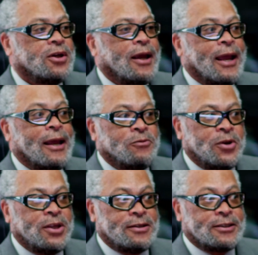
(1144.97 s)
And
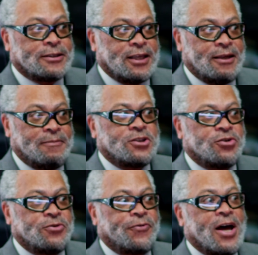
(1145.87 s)
we seem
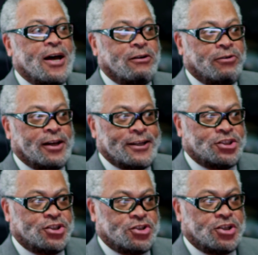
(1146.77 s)
to find a
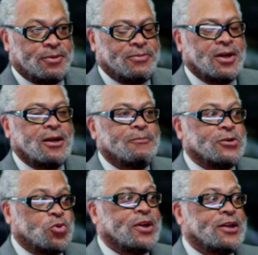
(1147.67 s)
relationship
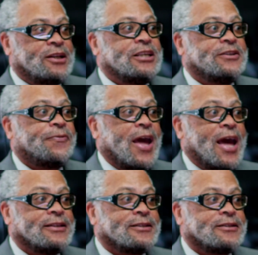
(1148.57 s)
between these
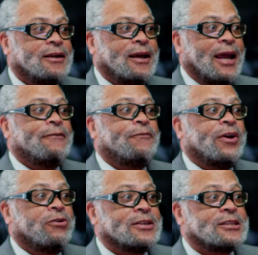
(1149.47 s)
fats and
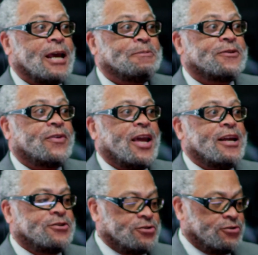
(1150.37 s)
various types of
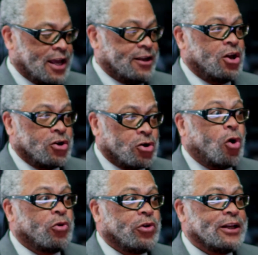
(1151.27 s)
cancer, like
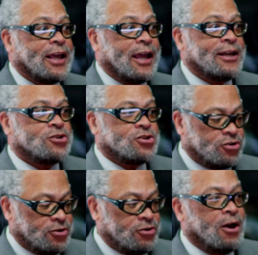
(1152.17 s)
colon
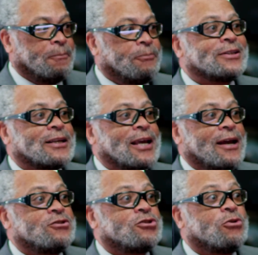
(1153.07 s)
cancer, breast
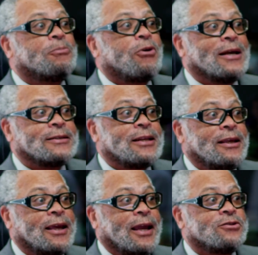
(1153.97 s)
cancer, and prostate
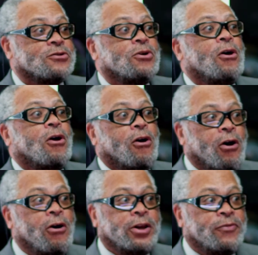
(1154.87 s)
cancer.
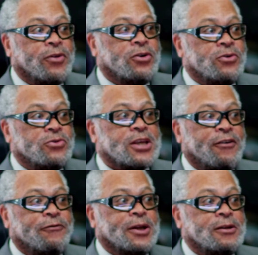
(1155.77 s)
All of those
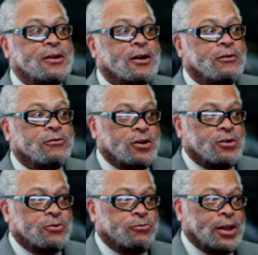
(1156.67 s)
have been,
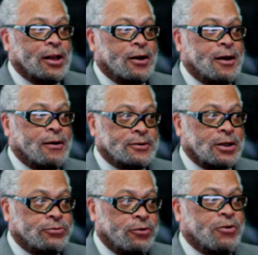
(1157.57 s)

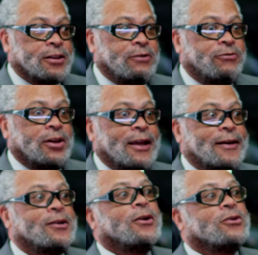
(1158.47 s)
directly
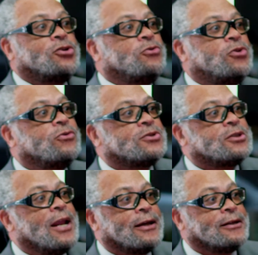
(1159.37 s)
related to those
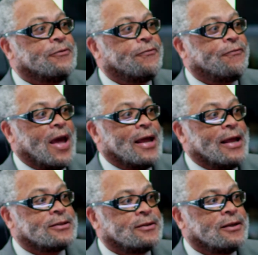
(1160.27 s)
negative
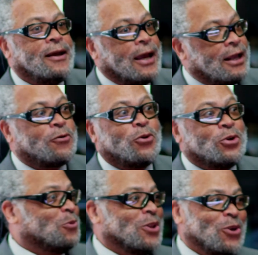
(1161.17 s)
fats. And of course,
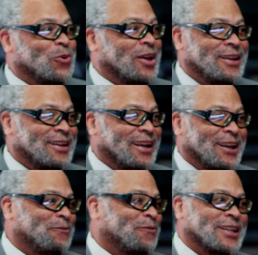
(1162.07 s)
when you eat
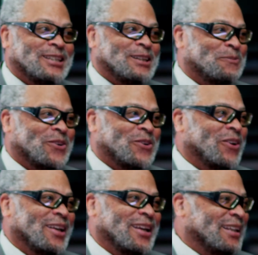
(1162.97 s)
a vegetable,
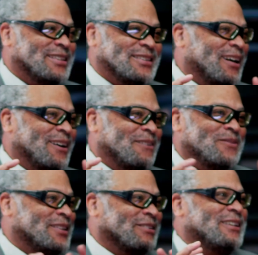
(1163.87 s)
it's
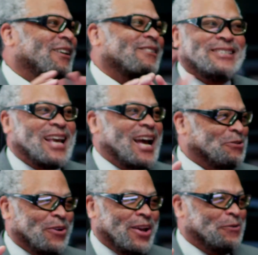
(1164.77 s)
there's no
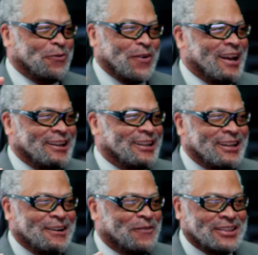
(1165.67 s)
saturated fat
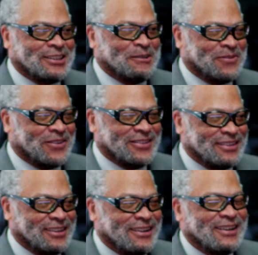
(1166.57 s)
in a vegetable.
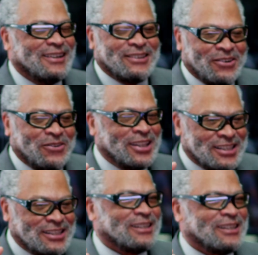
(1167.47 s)
So
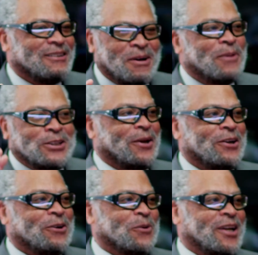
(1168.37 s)
it's a much
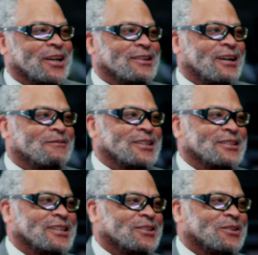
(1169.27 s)
better way to
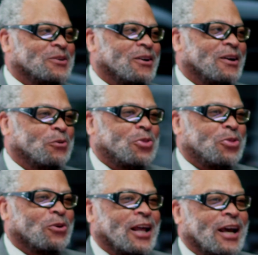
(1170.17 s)
deal with
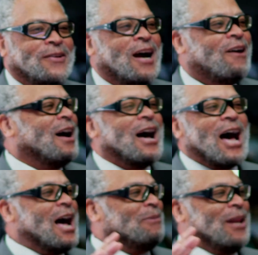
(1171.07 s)
your life. Now,
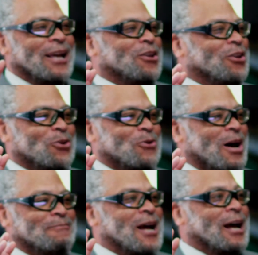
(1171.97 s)
I'm like you.
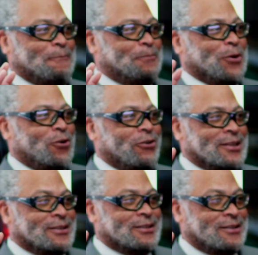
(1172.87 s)
I'm not a
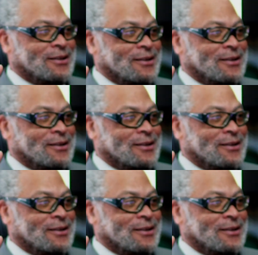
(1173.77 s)
purist.